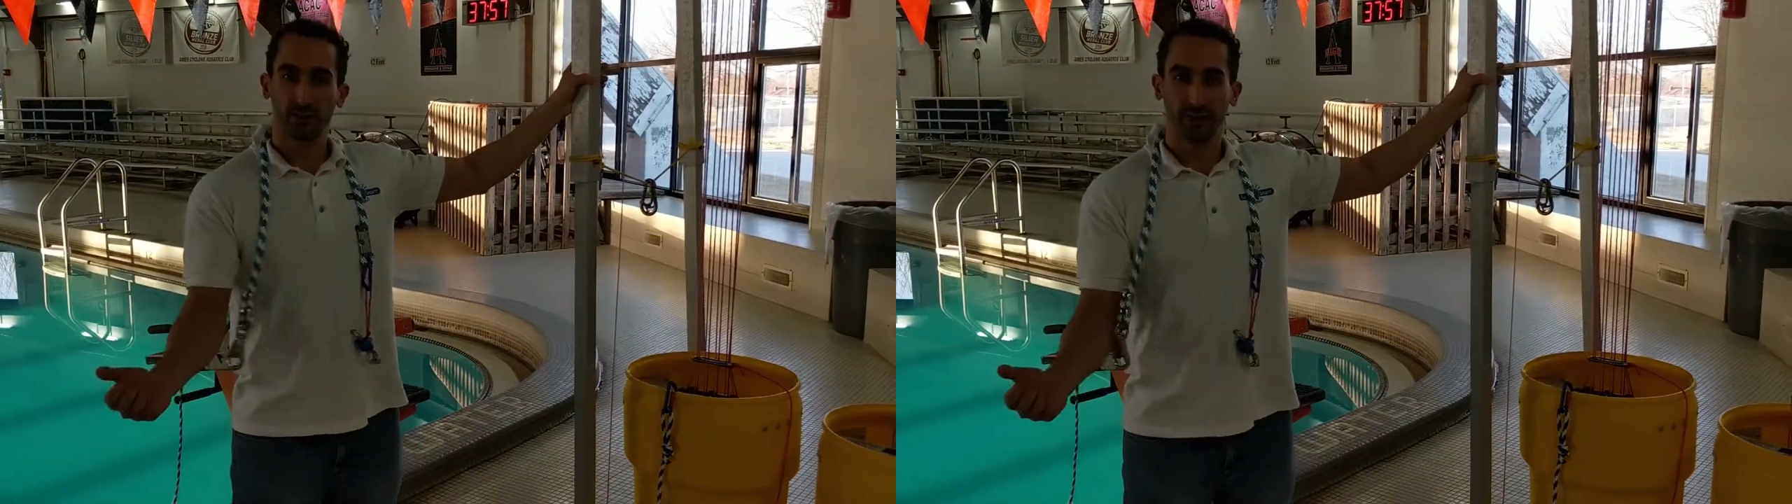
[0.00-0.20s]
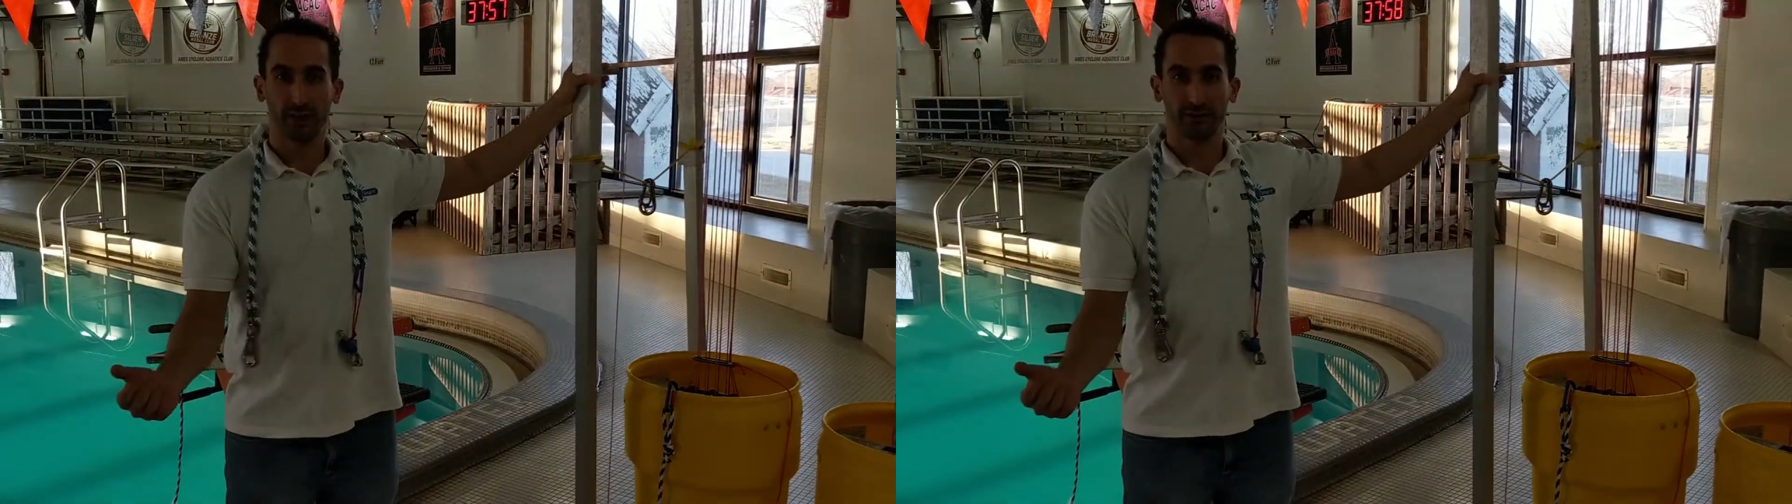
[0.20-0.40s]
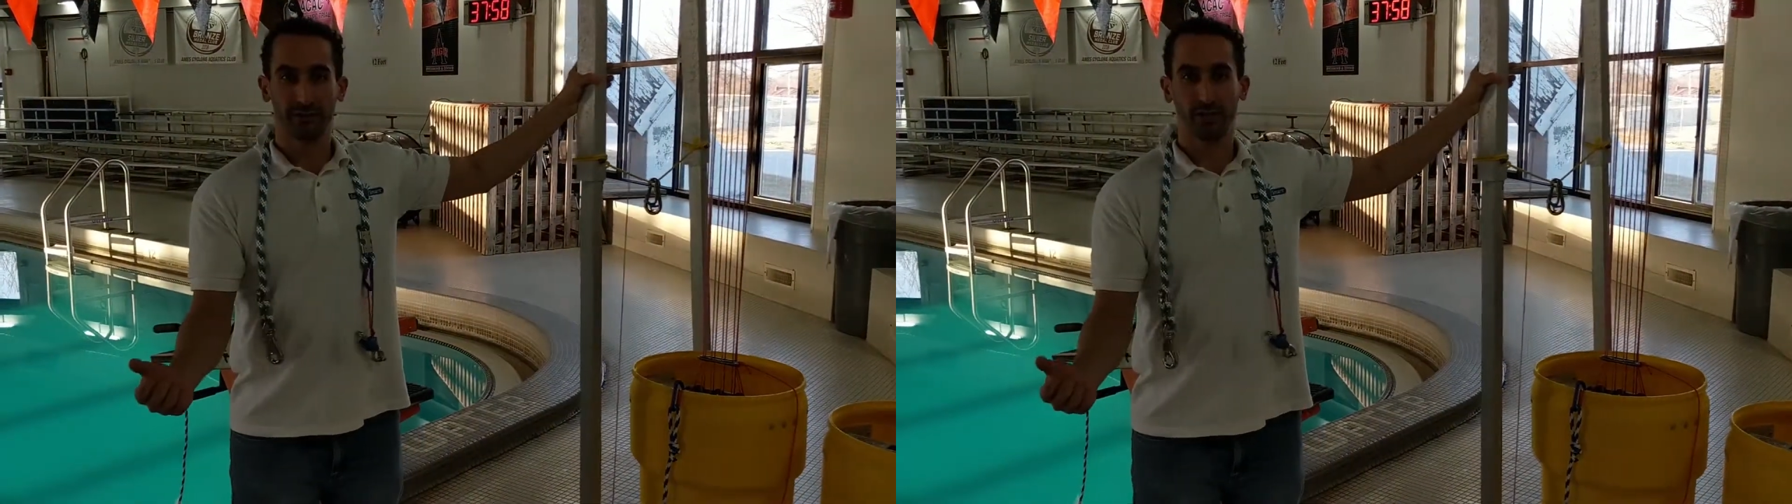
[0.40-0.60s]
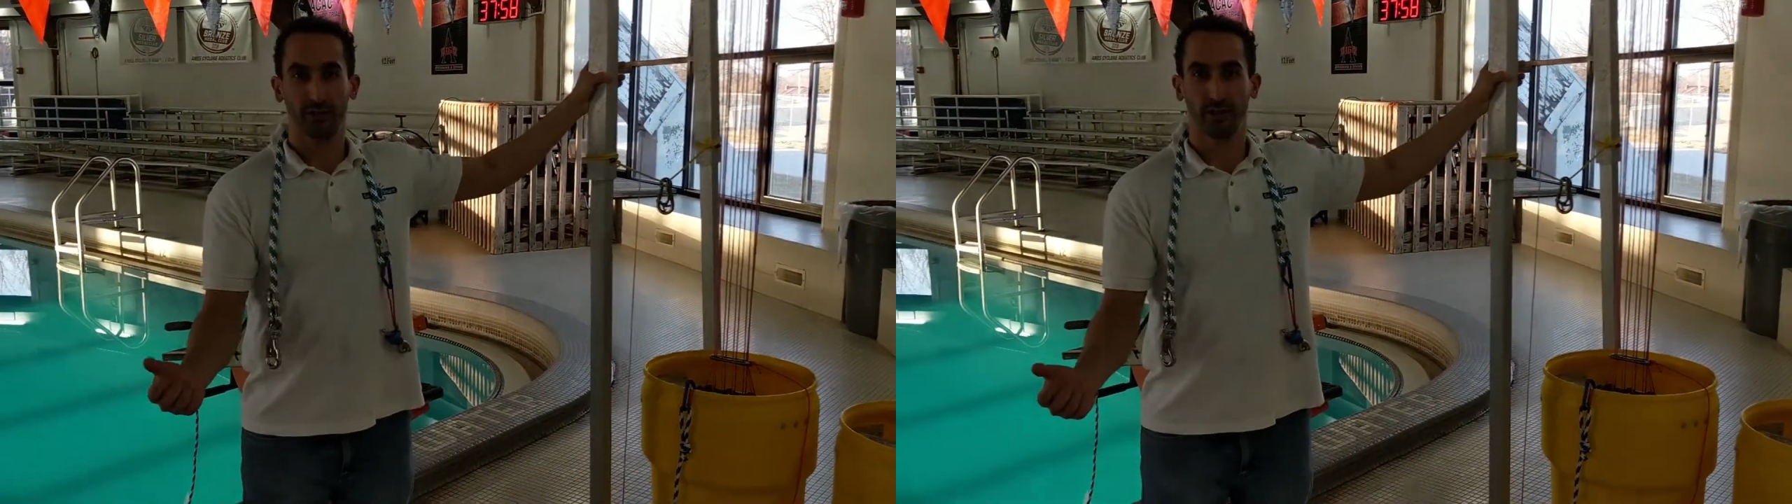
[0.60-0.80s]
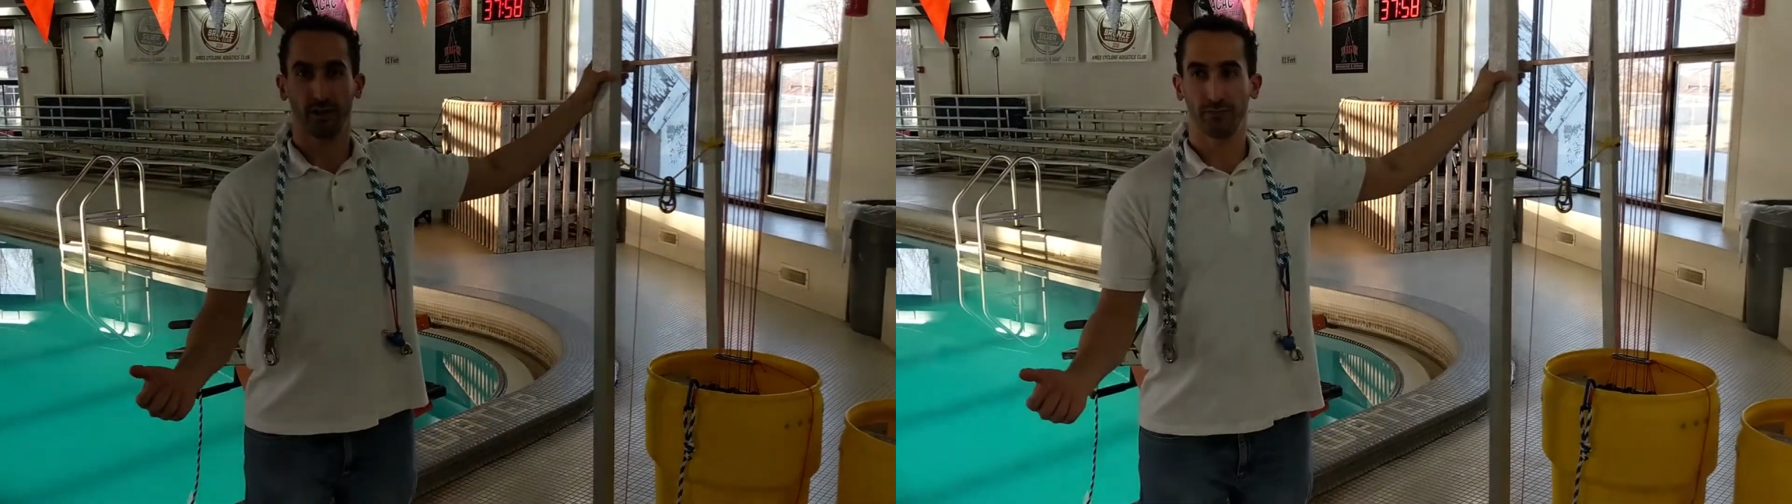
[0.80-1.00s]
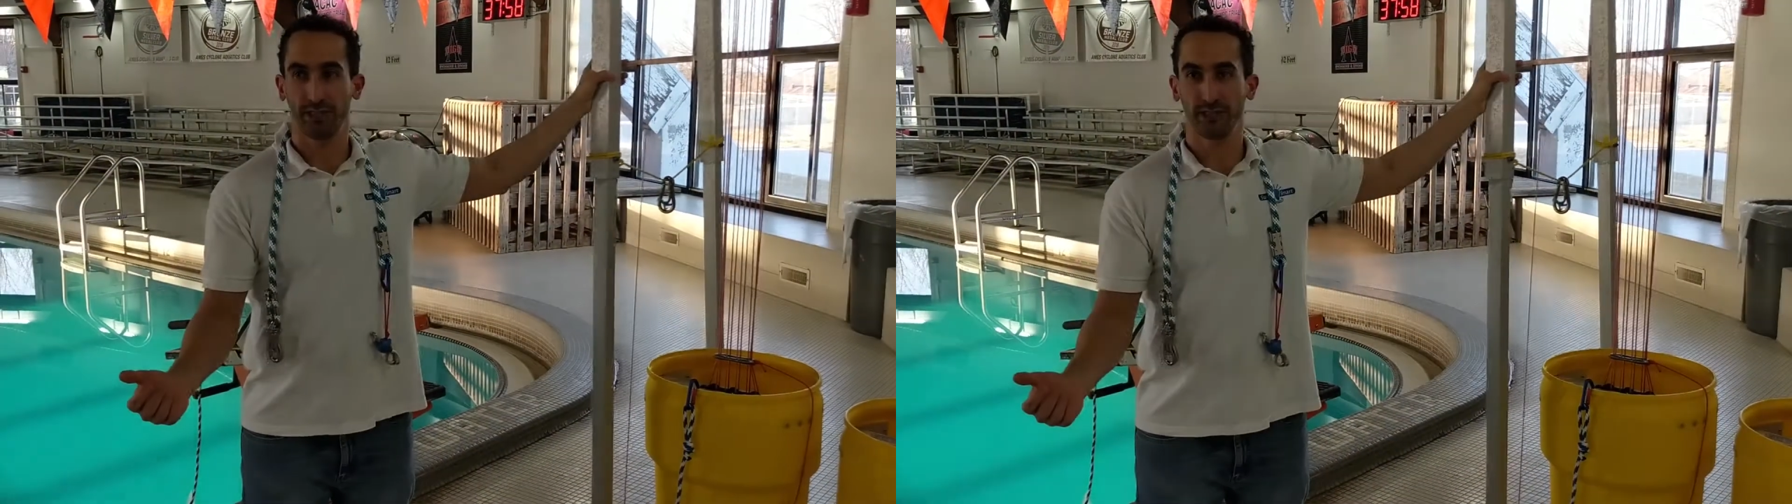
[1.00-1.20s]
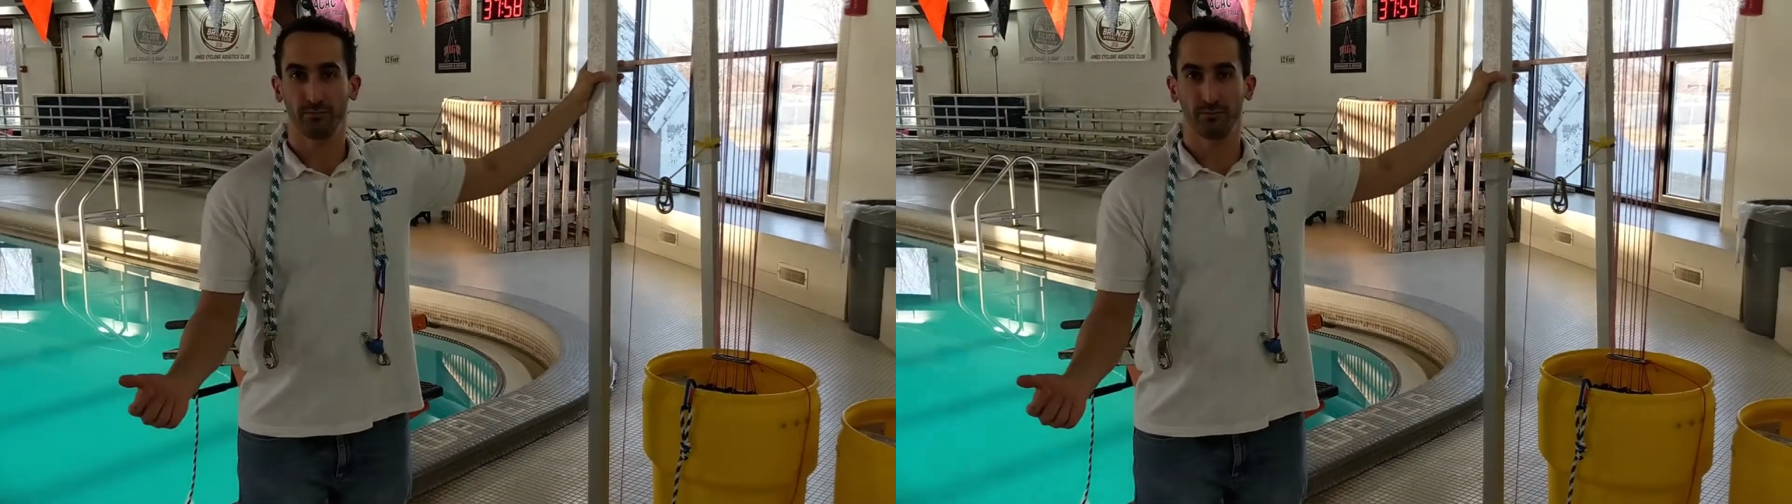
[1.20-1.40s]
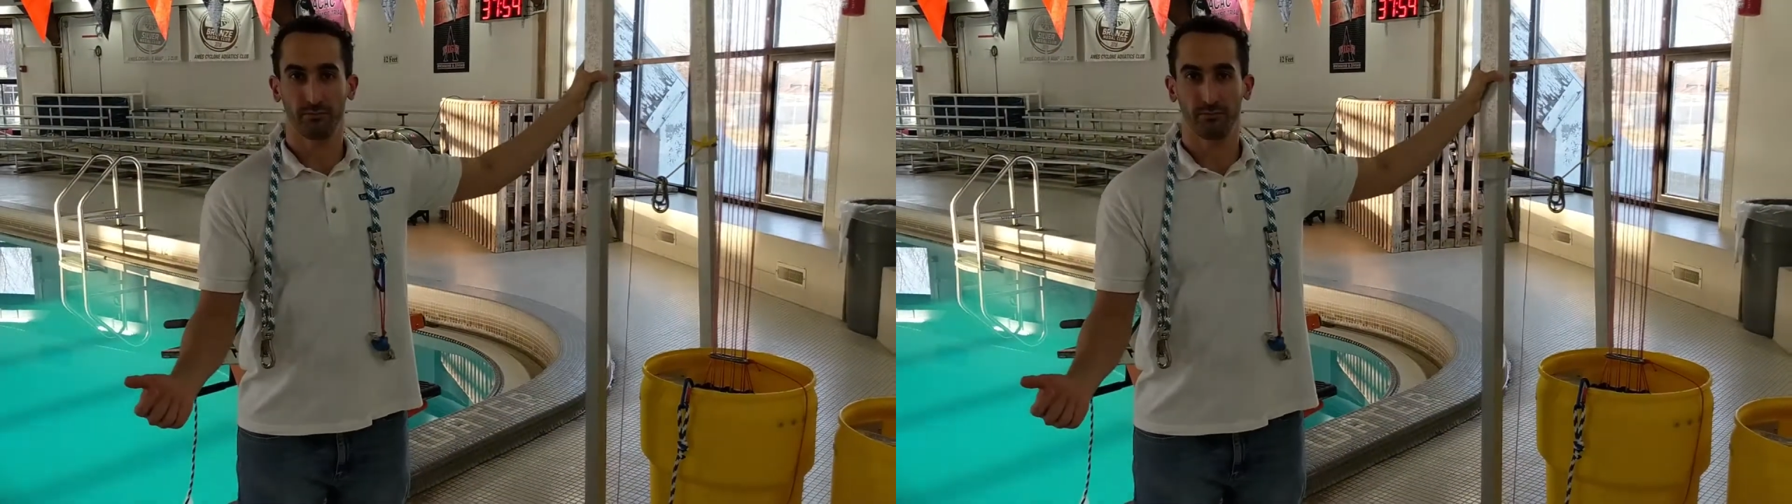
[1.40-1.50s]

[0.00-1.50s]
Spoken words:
power tower coming in